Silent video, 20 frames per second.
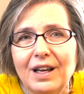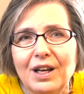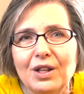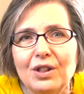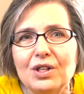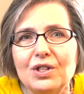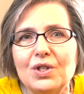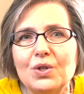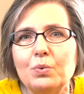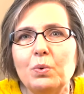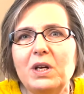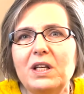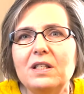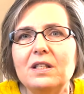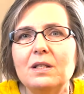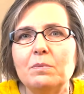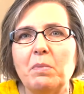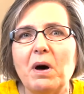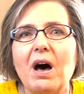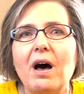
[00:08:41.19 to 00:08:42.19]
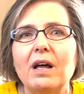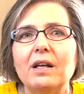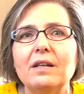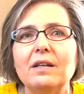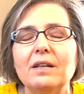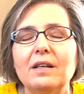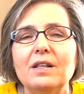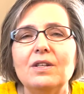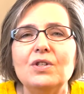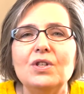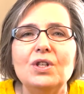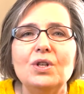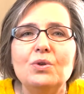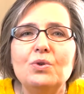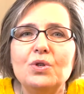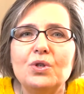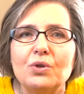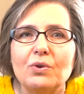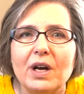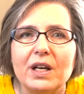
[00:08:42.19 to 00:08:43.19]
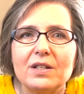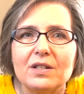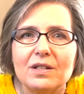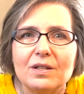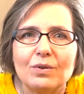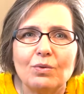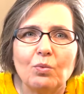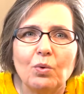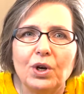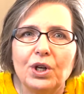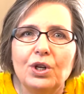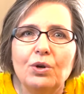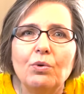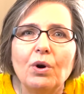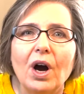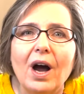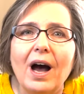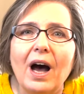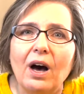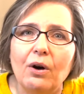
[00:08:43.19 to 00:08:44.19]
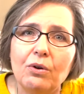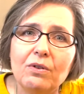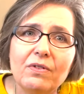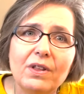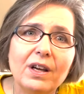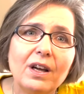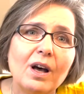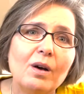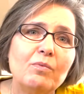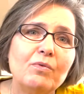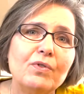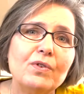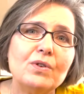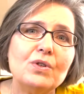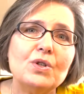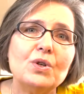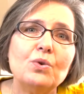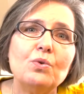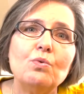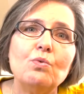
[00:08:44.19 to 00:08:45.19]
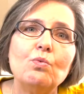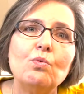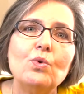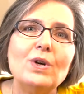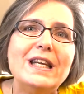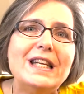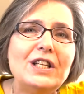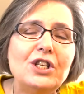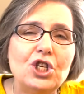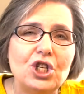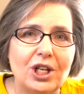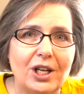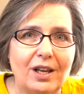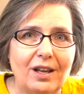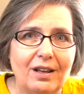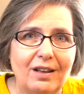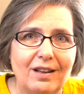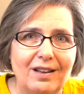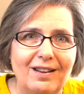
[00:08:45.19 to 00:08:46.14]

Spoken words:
The sweet spot is Eustress, where you are out of the comfort zone reaching,